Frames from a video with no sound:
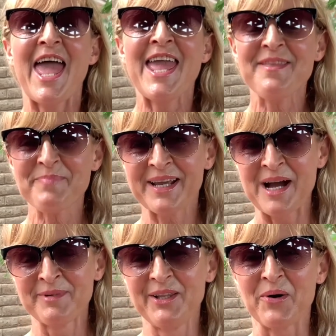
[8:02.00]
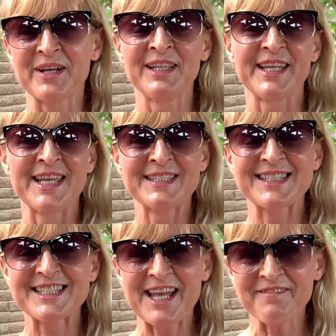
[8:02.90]
and become a local in
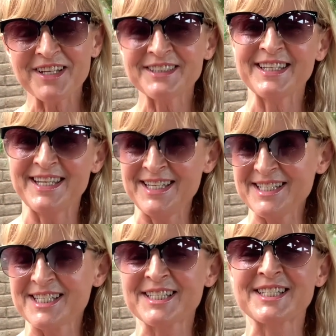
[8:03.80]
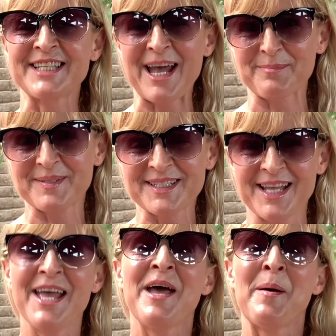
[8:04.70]
seven easy steps,
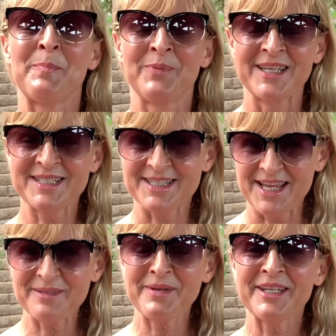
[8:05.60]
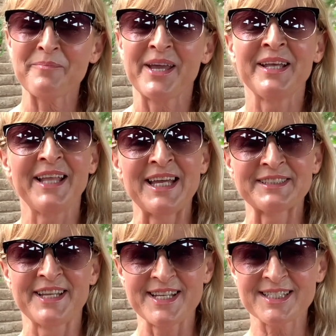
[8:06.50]
please send me an email
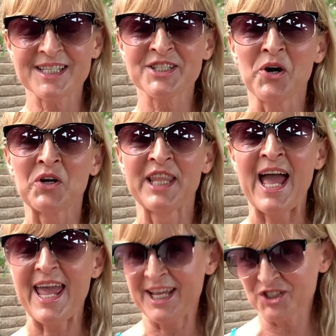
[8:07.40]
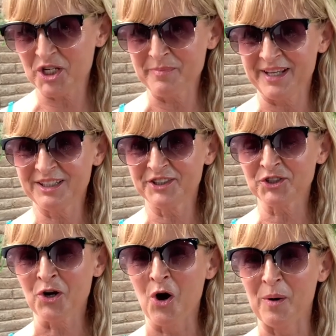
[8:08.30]
at larissasokla at
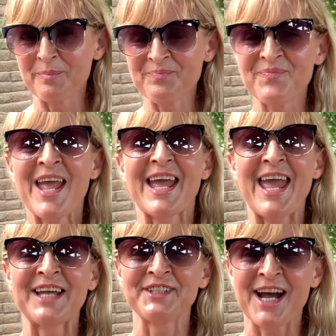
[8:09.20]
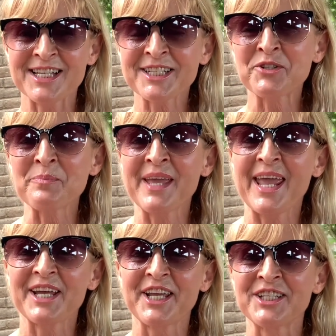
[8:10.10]
gmail.com and ask to be
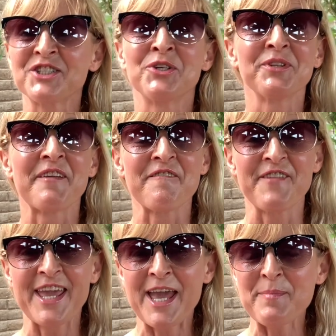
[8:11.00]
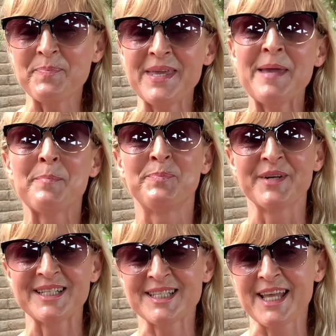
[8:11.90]
added to the VIP
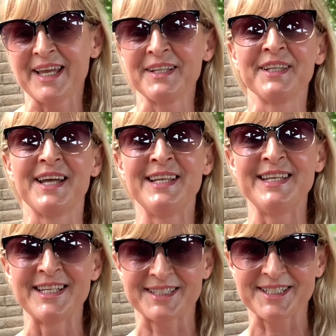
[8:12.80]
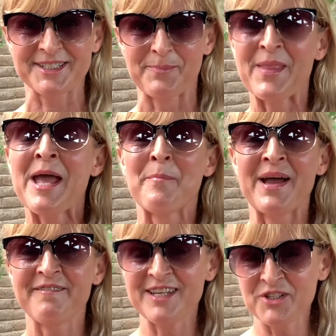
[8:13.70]
pre-sale list.
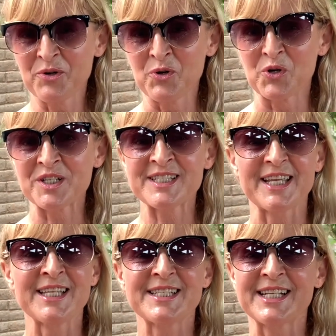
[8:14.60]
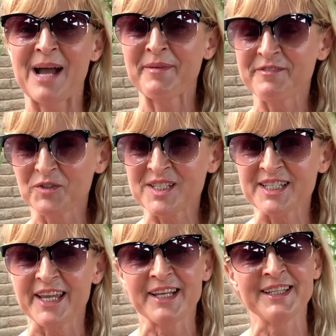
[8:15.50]
My video course is coming for
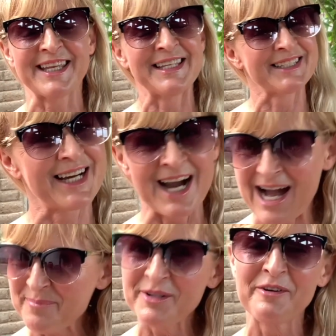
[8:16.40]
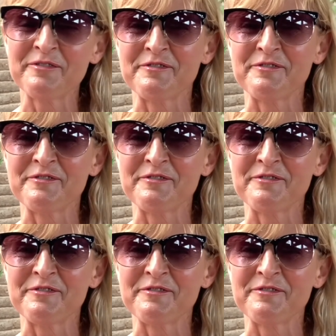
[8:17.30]
sale in couple of